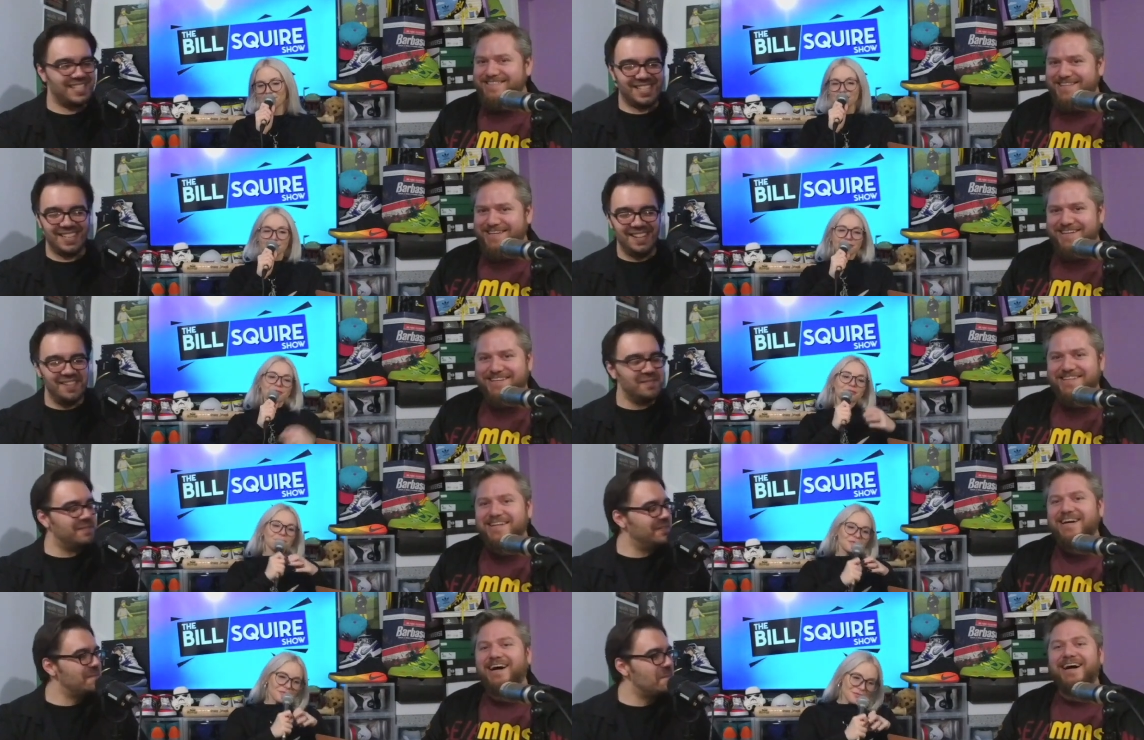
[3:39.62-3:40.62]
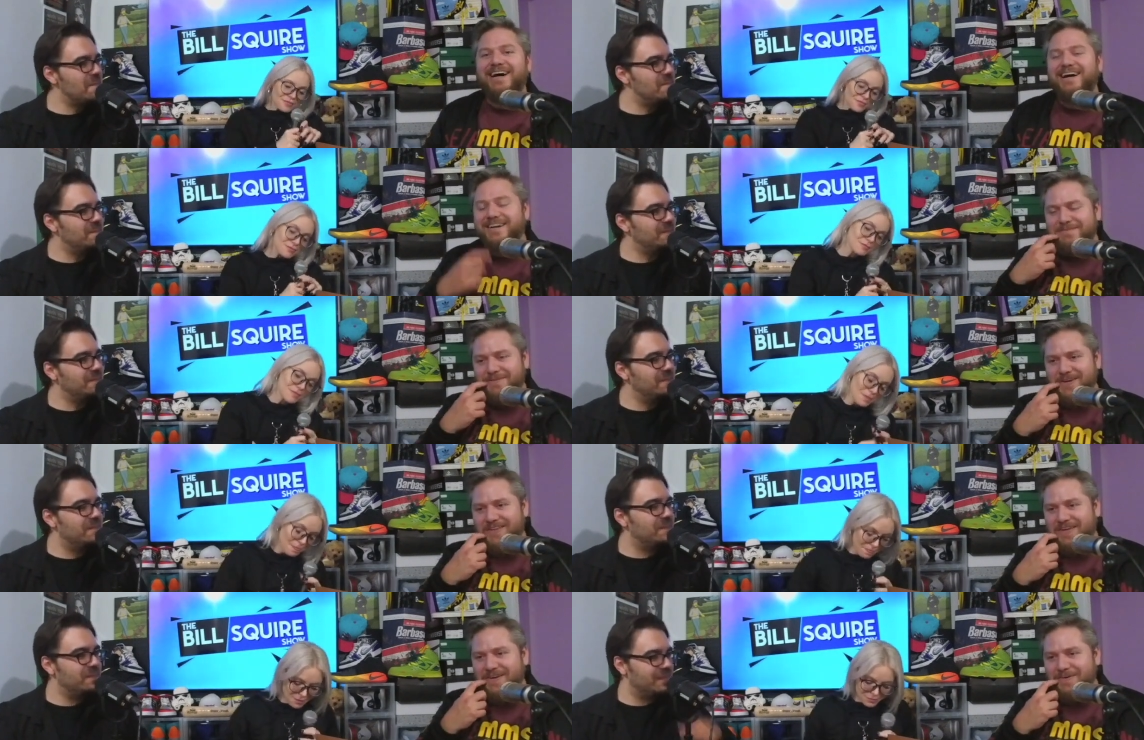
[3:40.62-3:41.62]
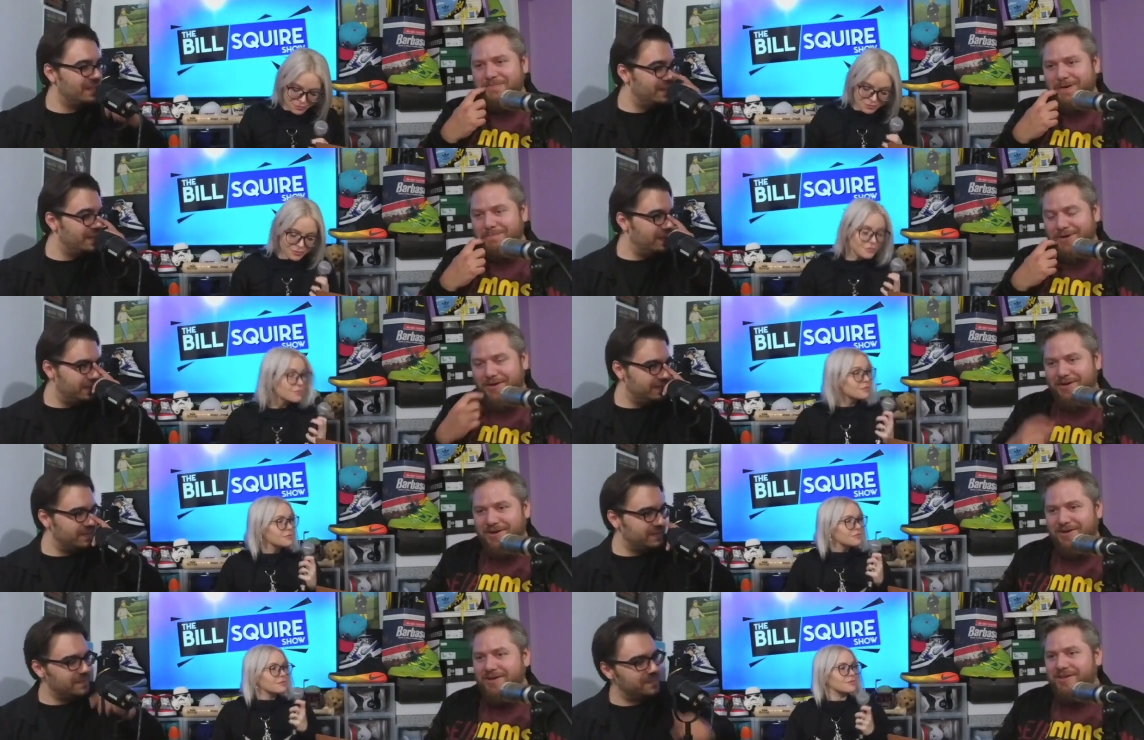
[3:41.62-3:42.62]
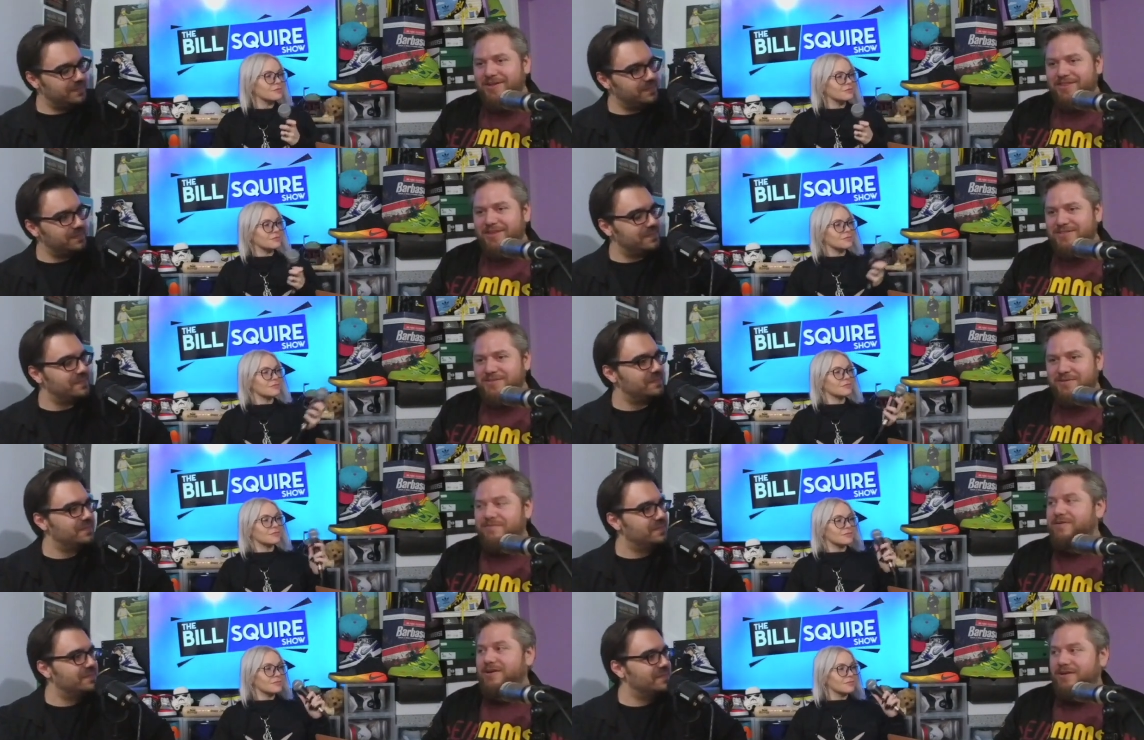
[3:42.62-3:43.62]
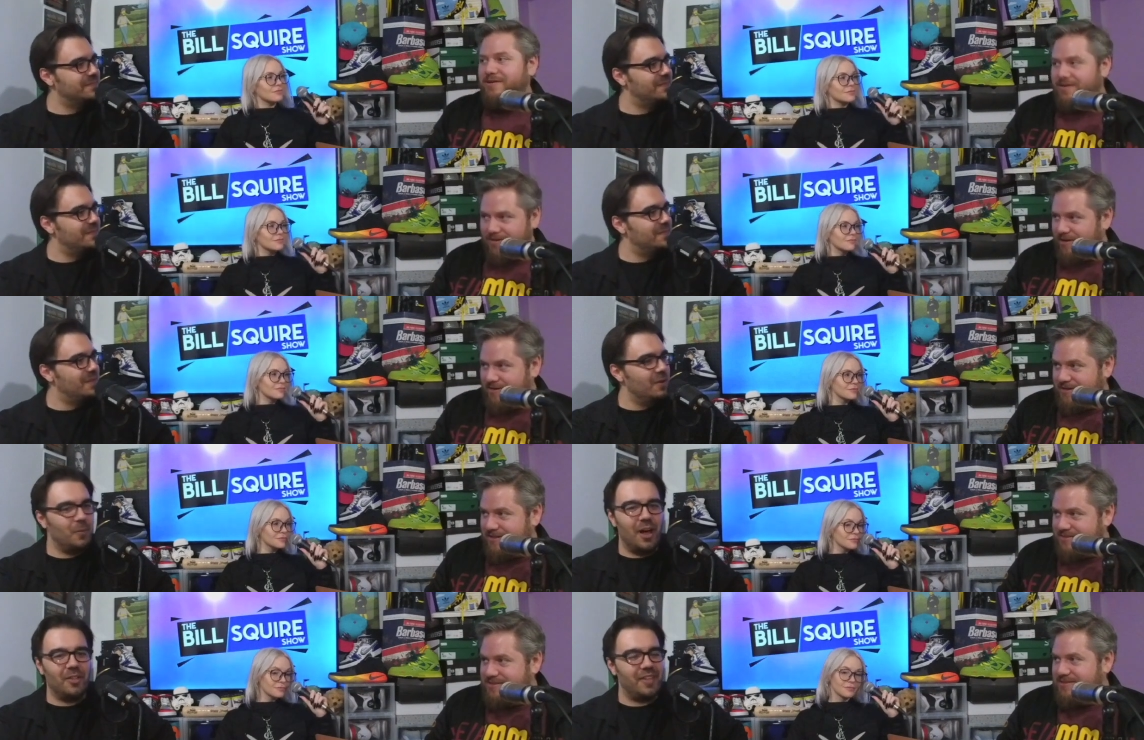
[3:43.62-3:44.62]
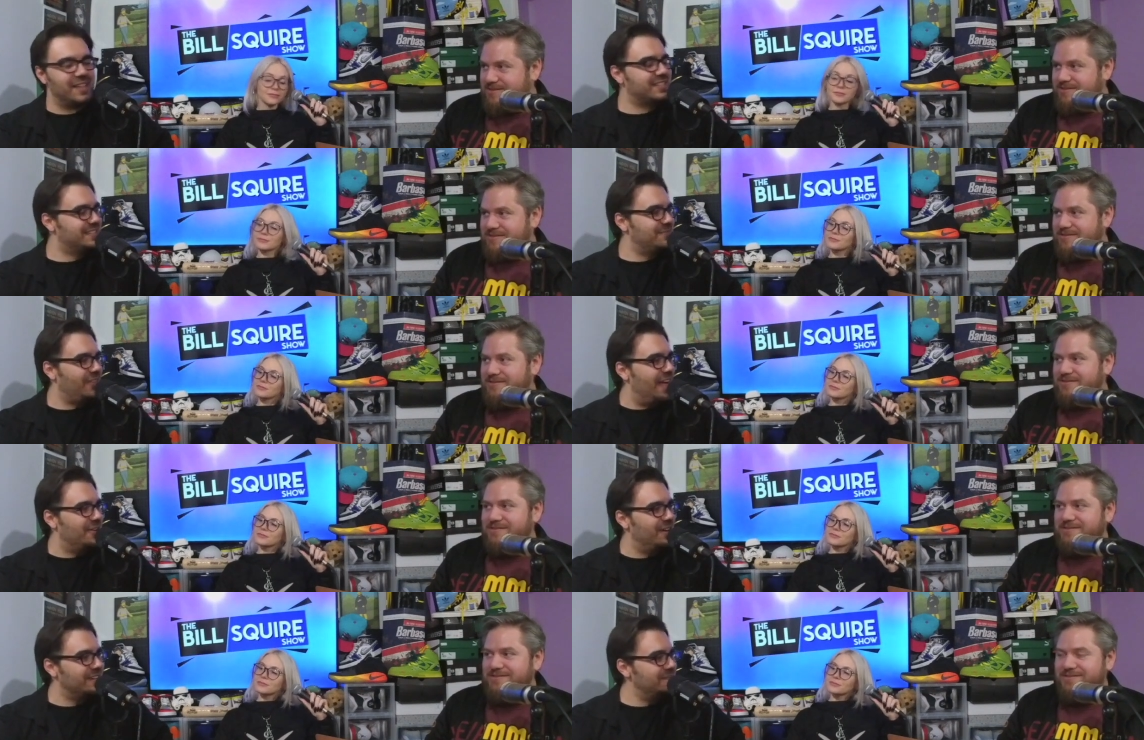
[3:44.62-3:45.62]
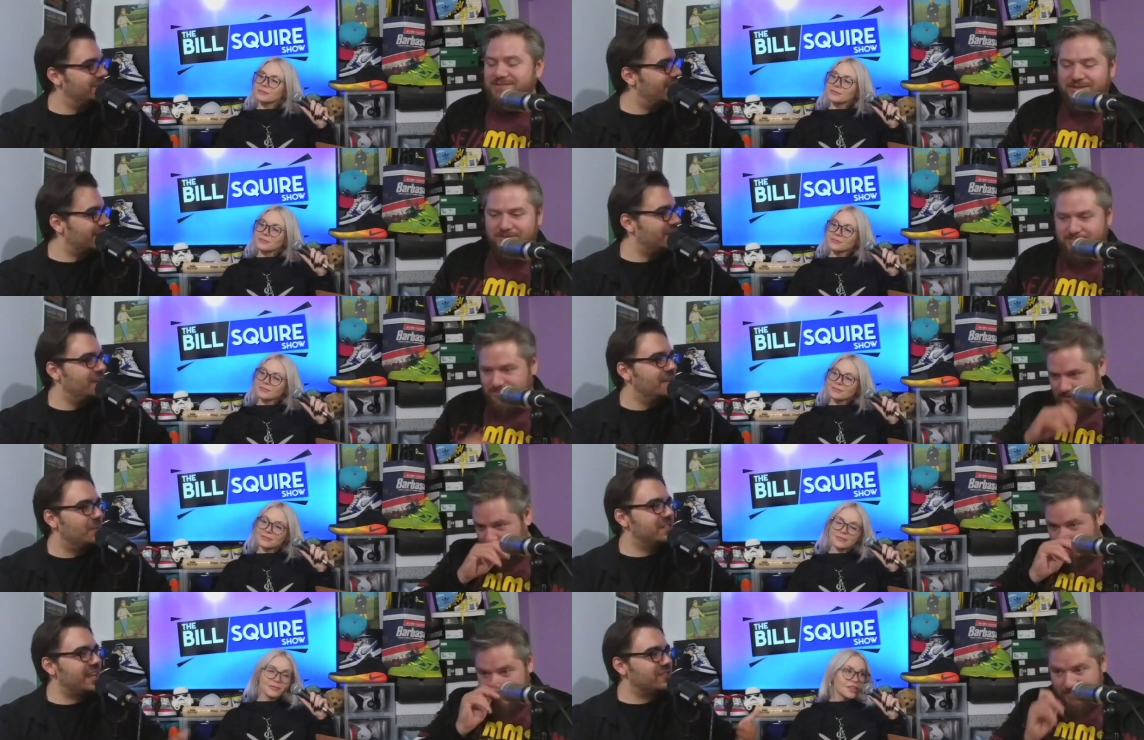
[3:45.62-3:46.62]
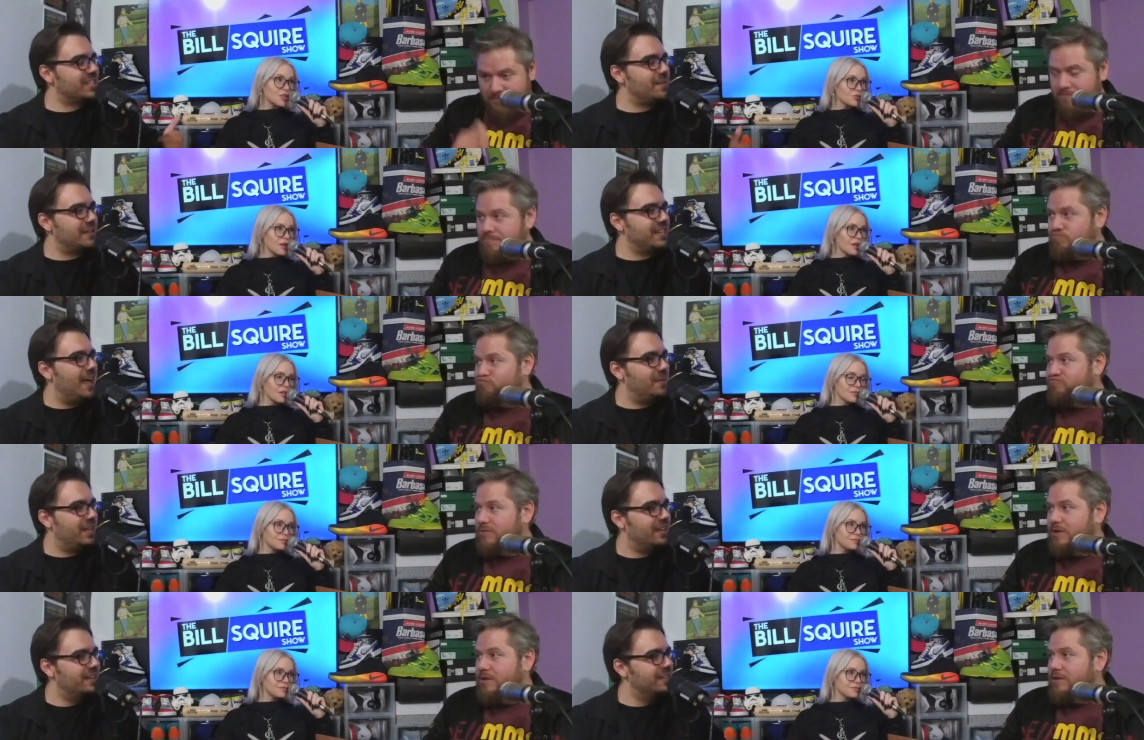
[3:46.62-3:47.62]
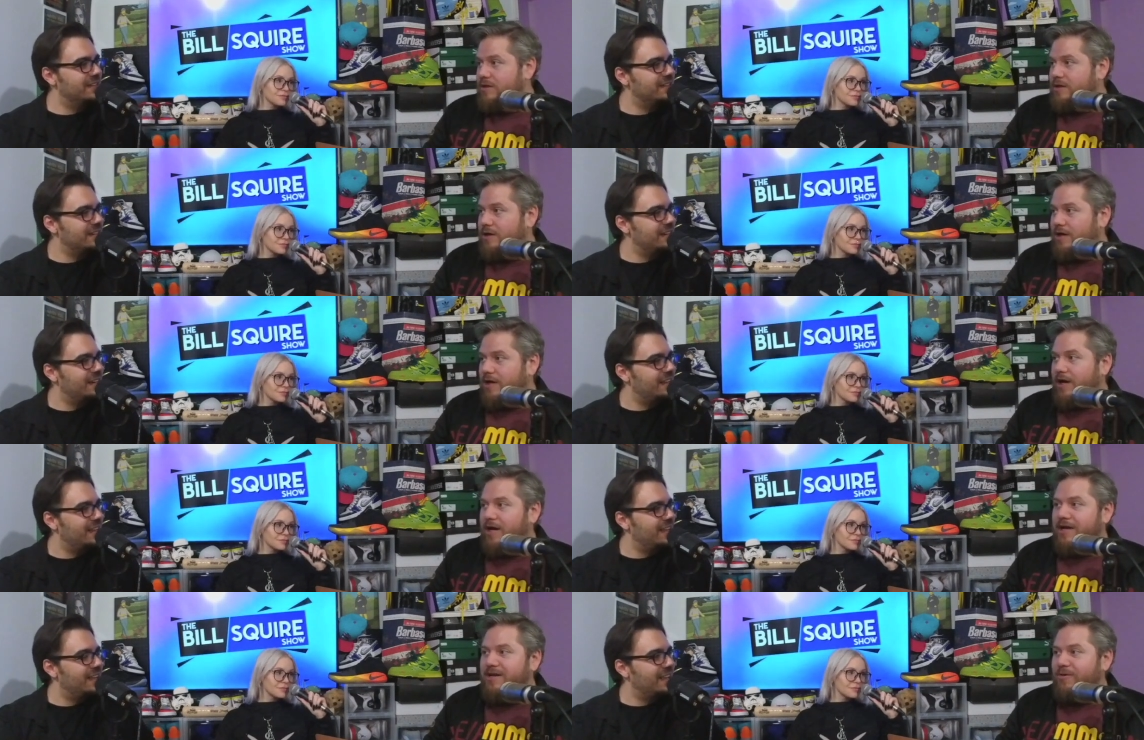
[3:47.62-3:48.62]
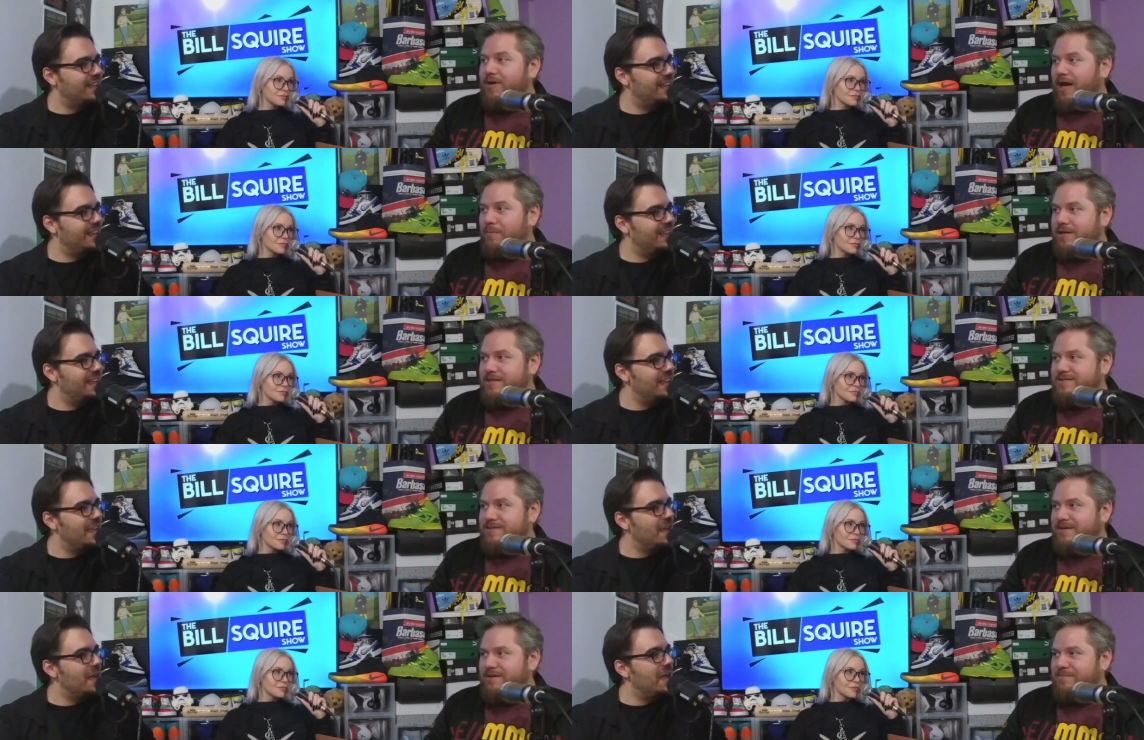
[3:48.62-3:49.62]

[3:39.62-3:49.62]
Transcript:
Speaker 1: stylist. Yeah. Uh, and then my brother thinks you're fucking hilarious. Well, that's
Speaker 2: flattering. So, what does he have to say about right. Tommi?
Speaker 1: Uh, no comment. He's uh, a